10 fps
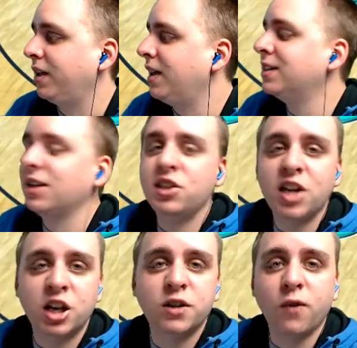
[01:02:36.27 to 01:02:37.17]
Like, he's a
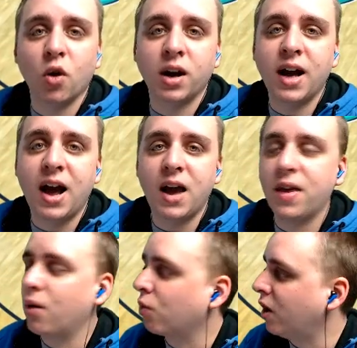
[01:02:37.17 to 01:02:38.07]
6'4" guy
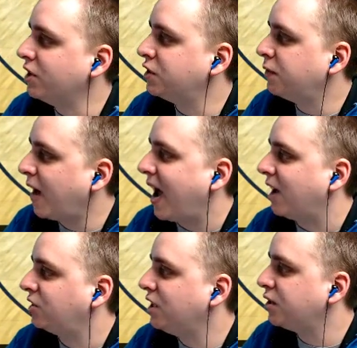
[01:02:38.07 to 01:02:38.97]
that runs
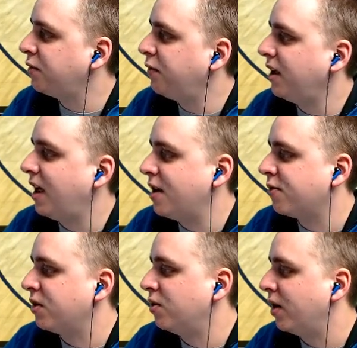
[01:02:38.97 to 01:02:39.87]
fast. He's a fit
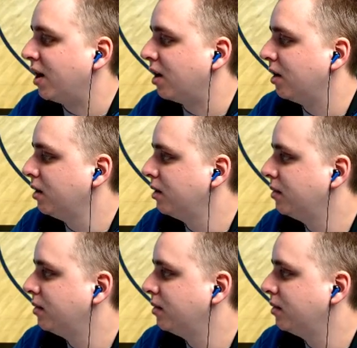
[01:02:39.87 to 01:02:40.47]
everywhere.